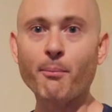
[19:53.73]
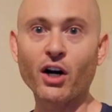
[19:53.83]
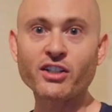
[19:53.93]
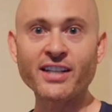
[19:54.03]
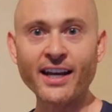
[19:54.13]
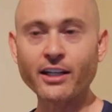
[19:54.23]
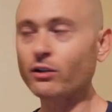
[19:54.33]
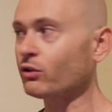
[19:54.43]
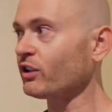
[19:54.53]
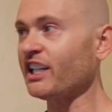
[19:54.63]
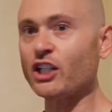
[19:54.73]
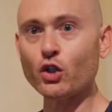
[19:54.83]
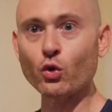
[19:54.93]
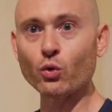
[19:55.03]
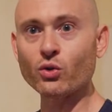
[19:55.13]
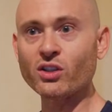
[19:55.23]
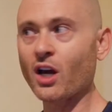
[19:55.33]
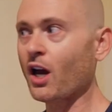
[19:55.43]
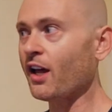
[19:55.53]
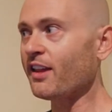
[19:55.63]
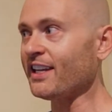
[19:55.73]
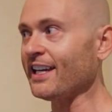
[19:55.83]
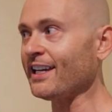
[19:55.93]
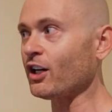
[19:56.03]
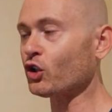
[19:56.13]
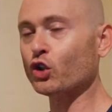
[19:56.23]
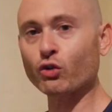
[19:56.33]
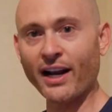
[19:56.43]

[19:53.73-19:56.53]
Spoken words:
particularly use the